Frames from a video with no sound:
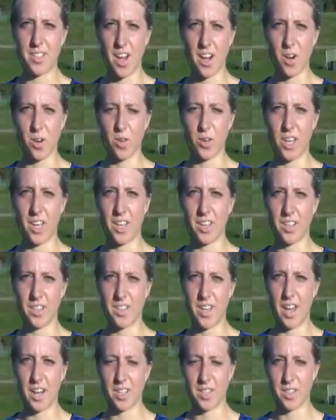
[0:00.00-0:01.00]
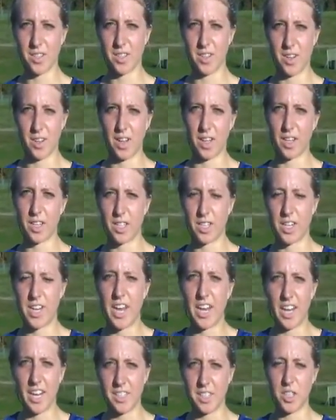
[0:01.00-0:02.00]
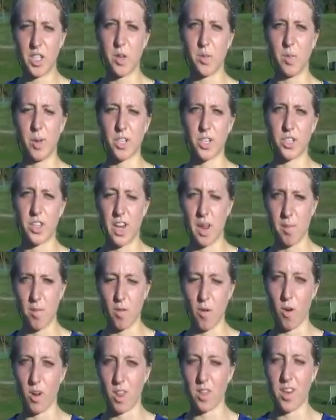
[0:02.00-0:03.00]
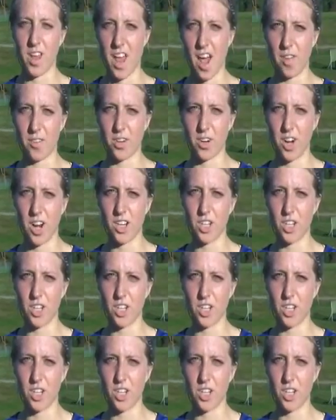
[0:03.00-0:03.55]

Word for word: I don't really take like take it easy too much the day before or the day after.